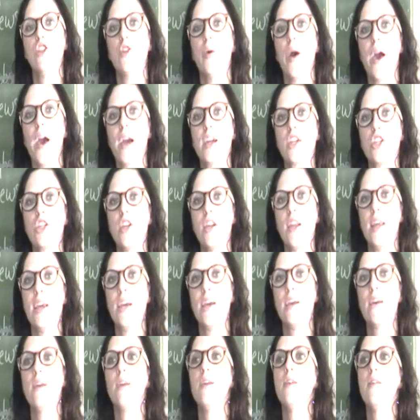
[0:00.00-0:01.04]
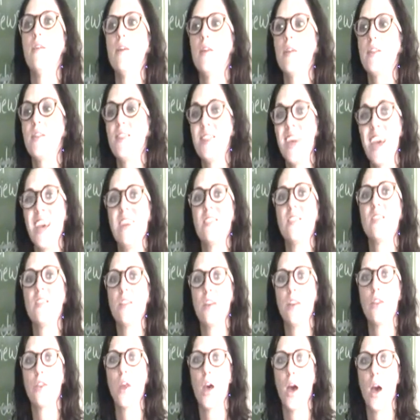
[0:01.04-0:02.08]
to actually
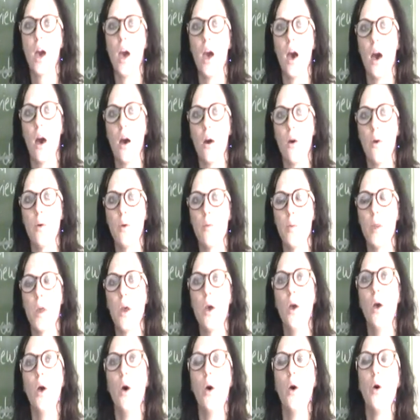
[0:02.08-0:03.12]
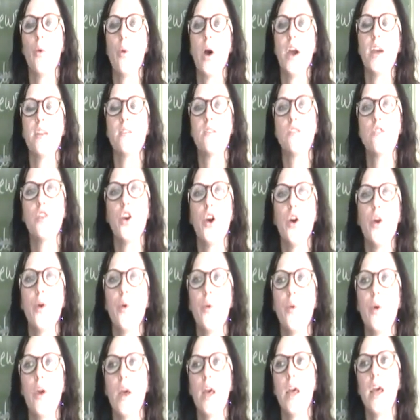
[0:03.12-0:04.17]
test the how. All right,
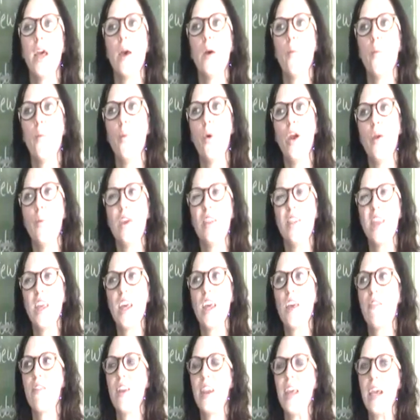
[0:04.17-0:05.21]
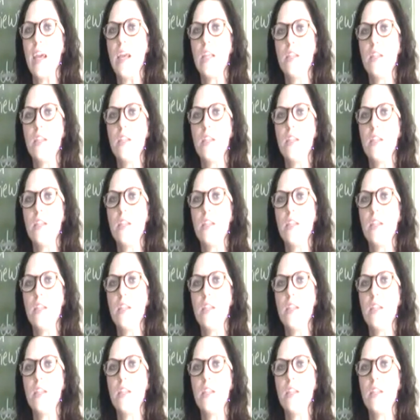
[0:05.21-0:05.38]
so when we think of an